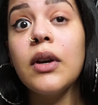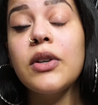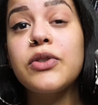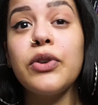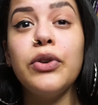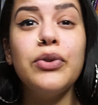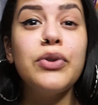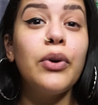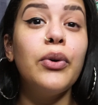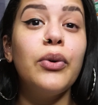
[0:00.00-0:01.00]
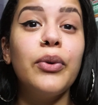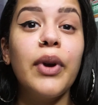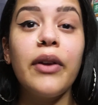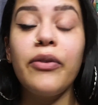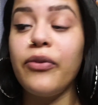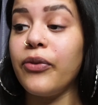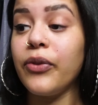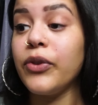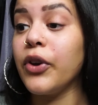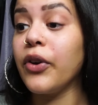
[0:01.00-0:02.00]
So you don't, if
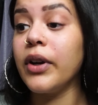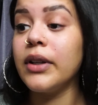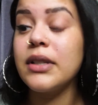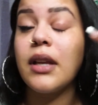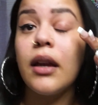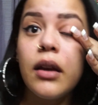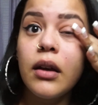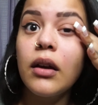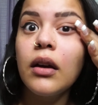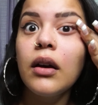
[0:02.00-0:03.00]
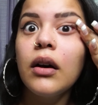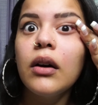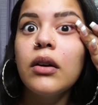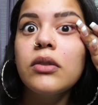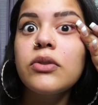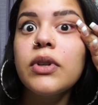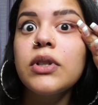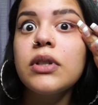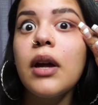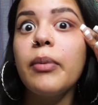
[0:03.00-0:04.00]
your hood is like all
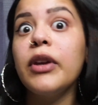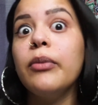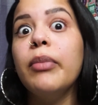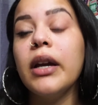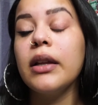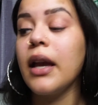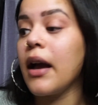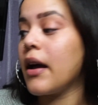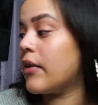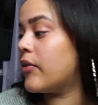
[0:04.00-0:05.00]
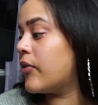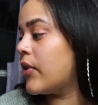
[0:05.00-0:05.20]
scrunched up and you barely have